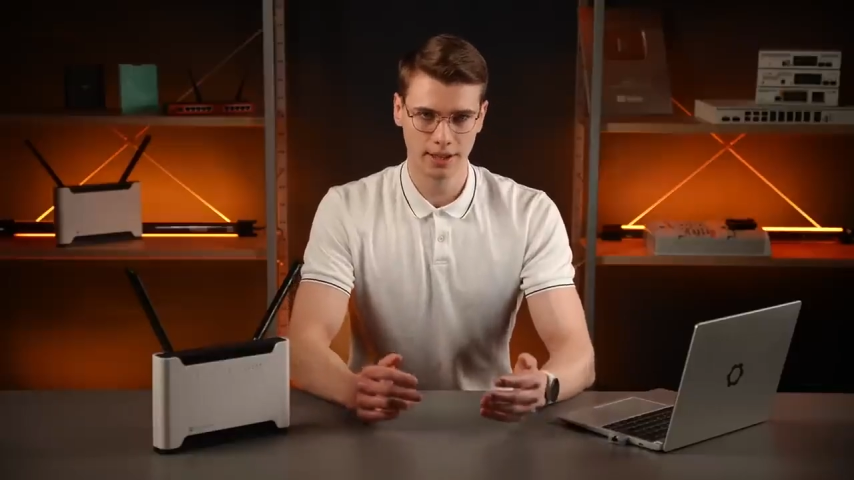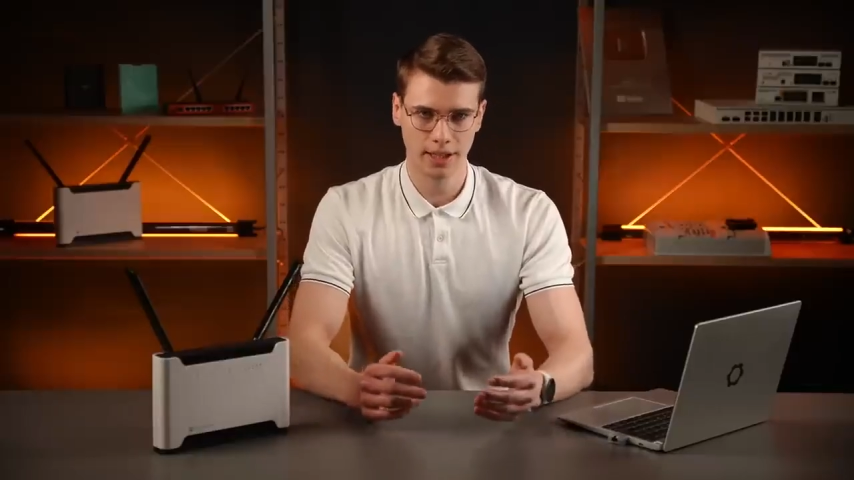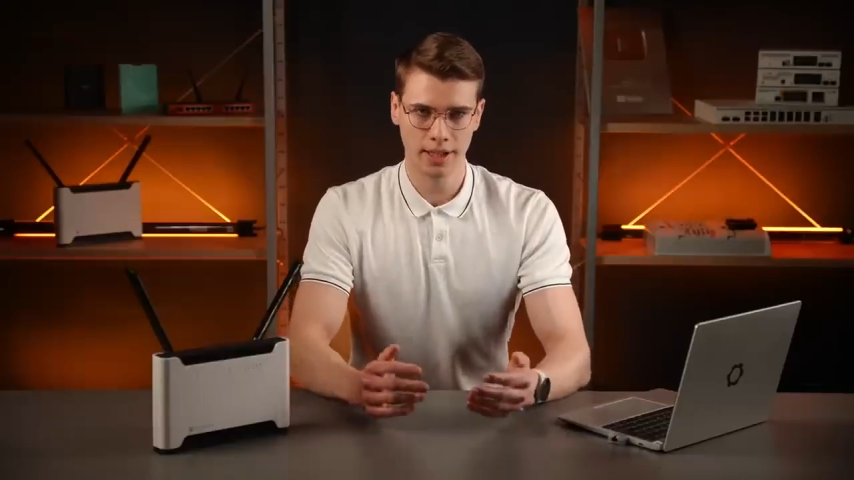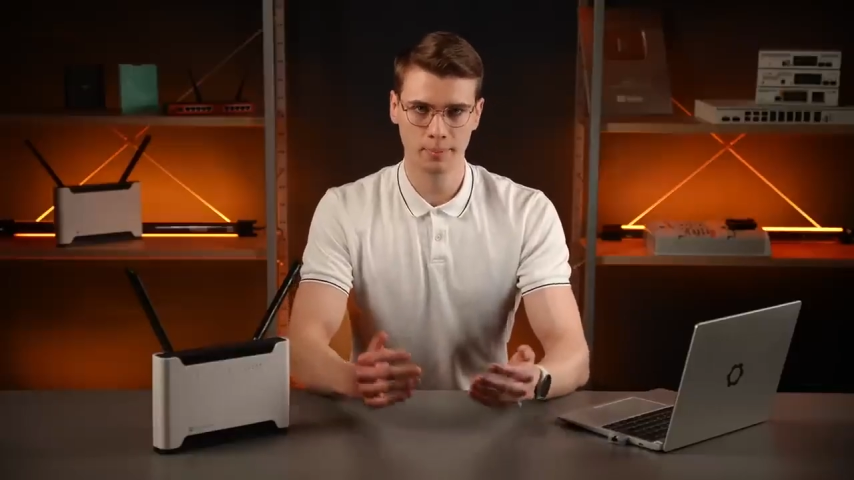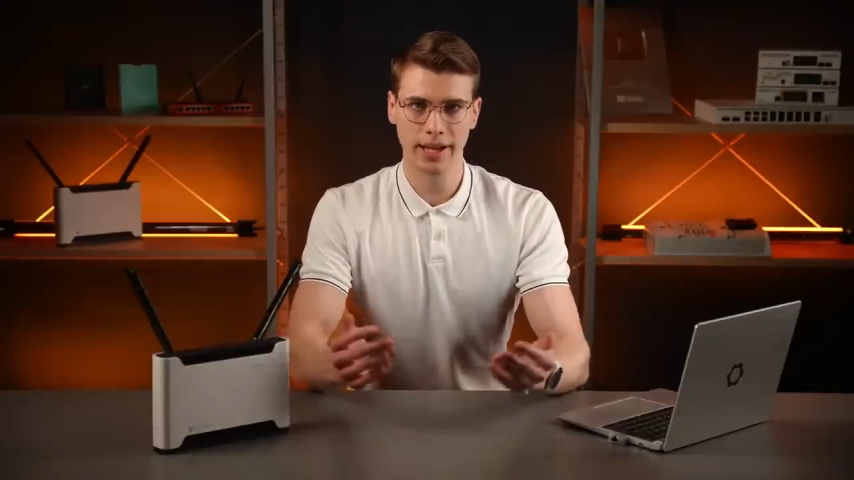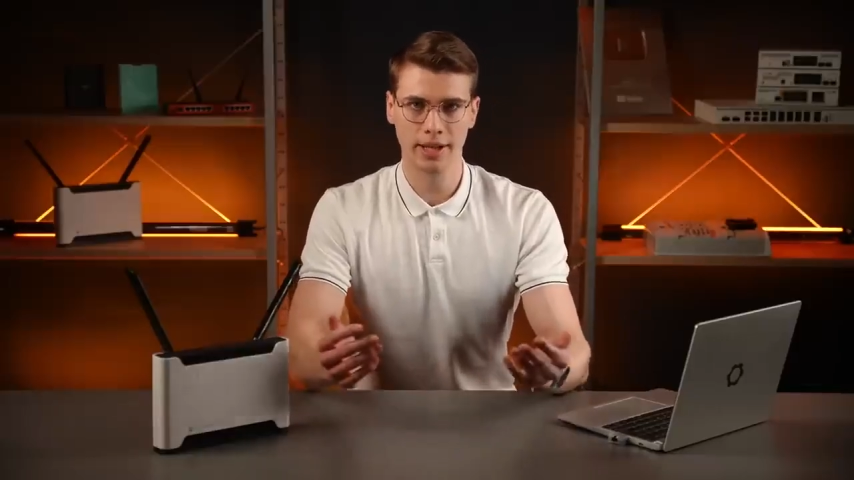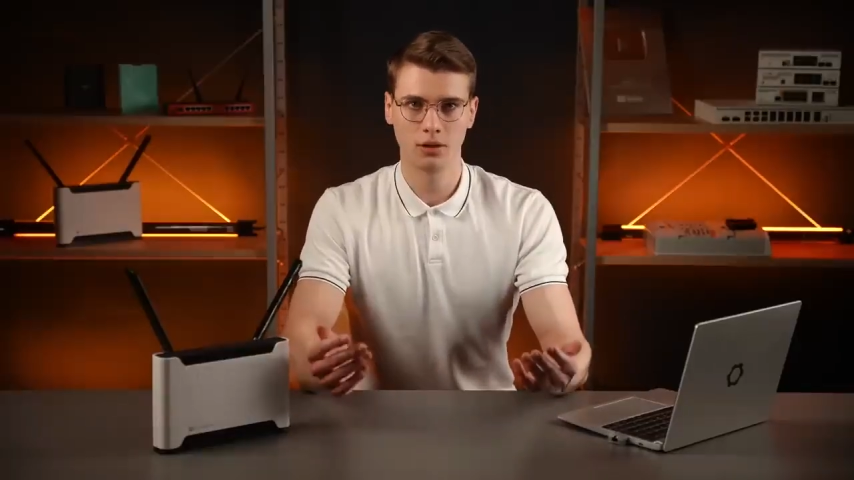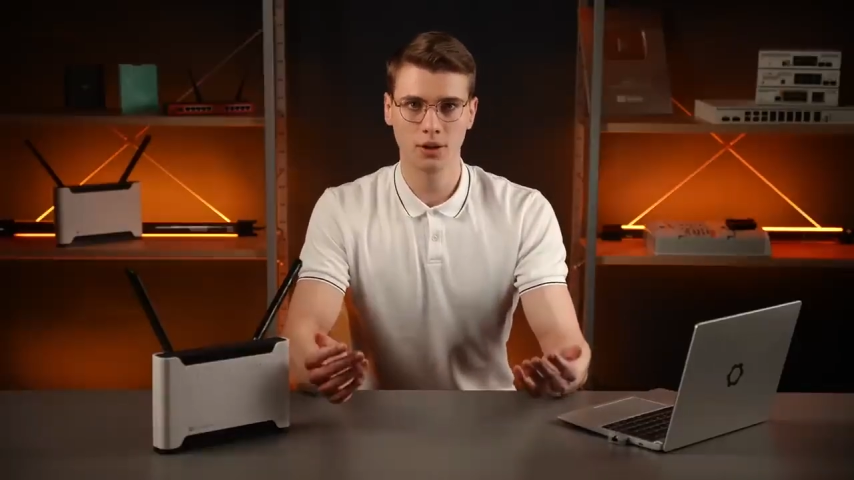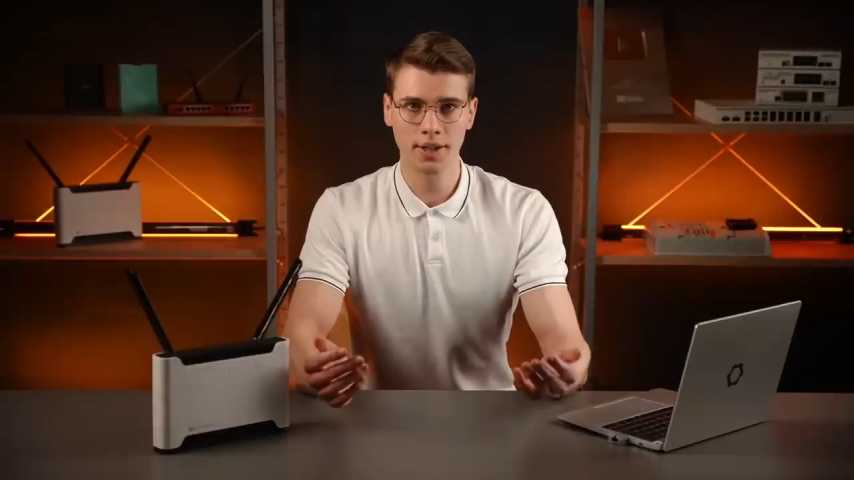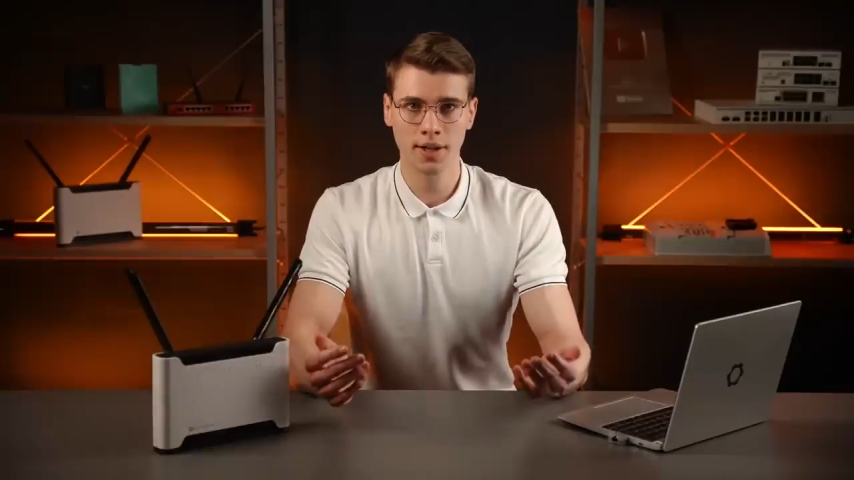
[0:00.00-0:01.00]
and band
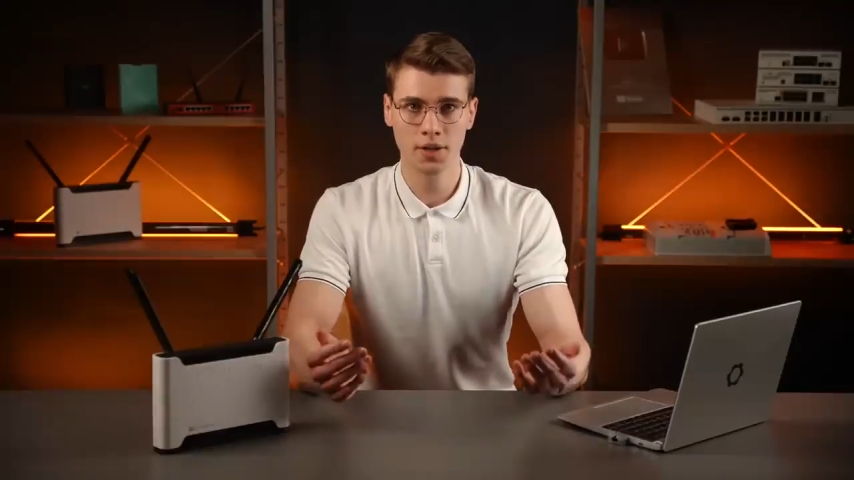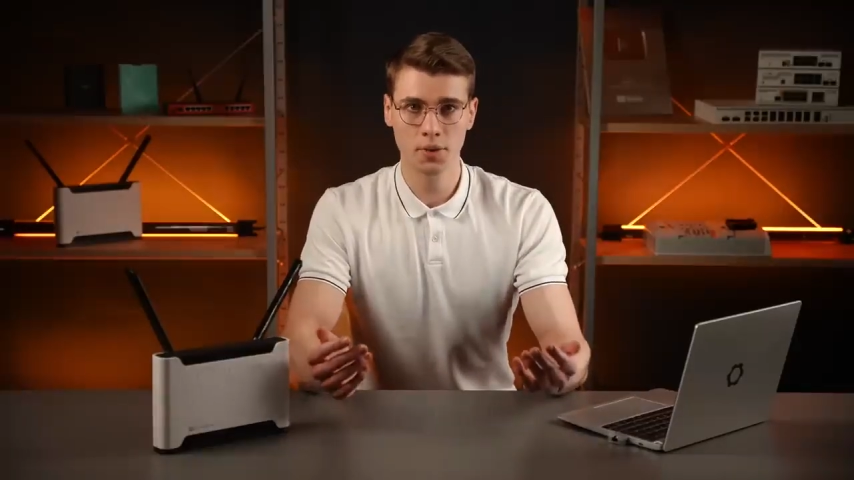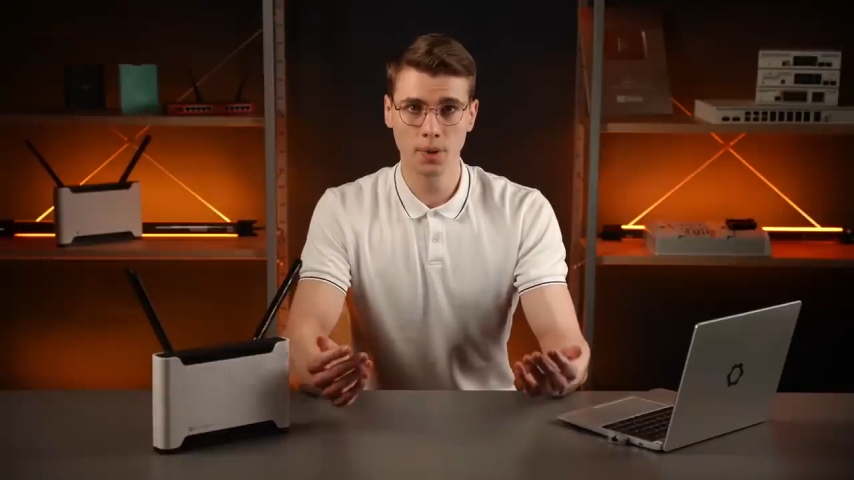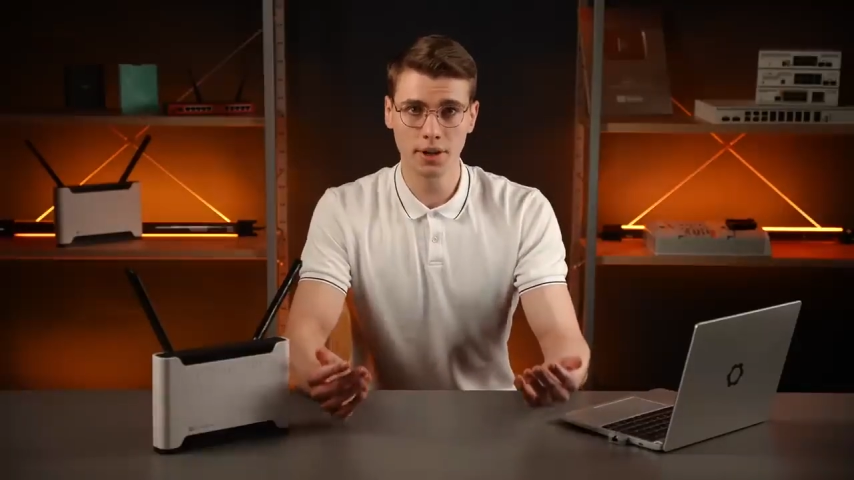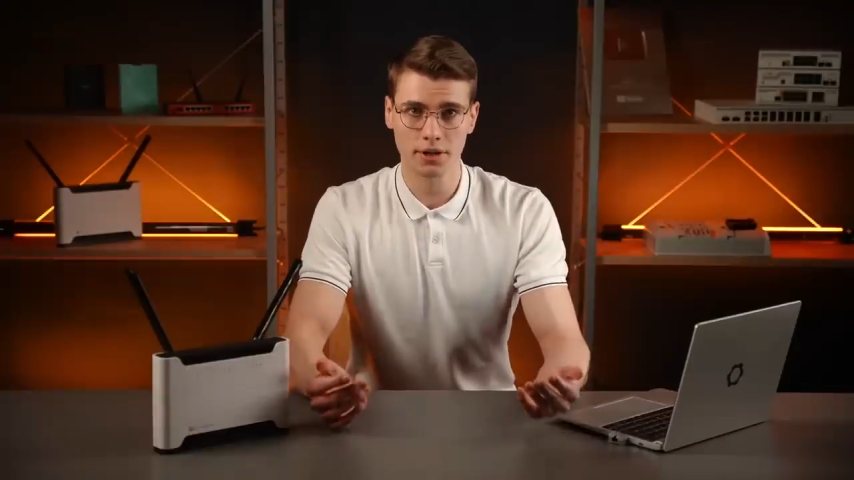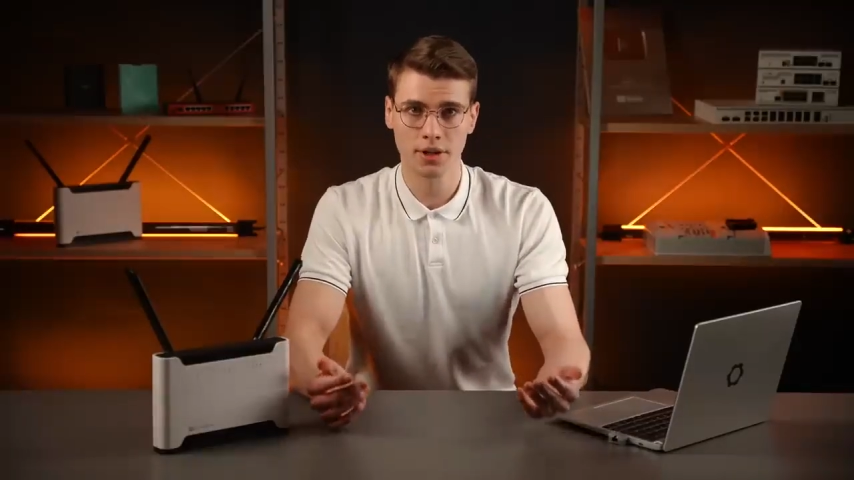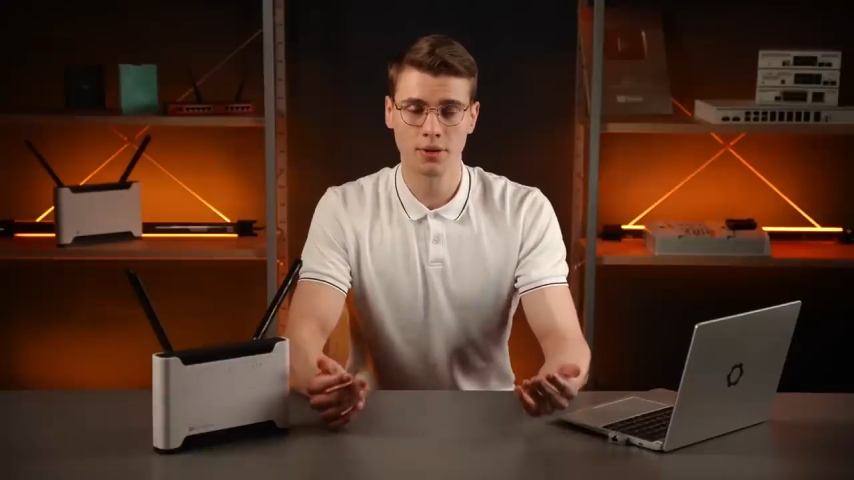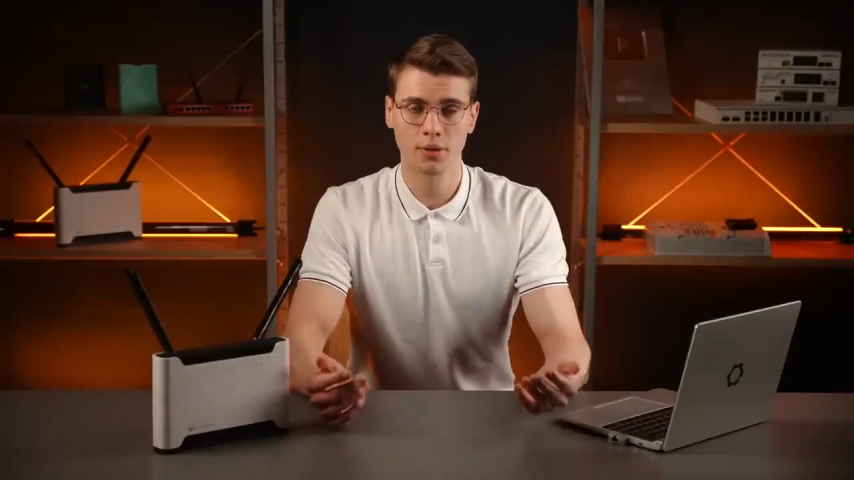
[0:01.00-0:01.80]
locking has worked,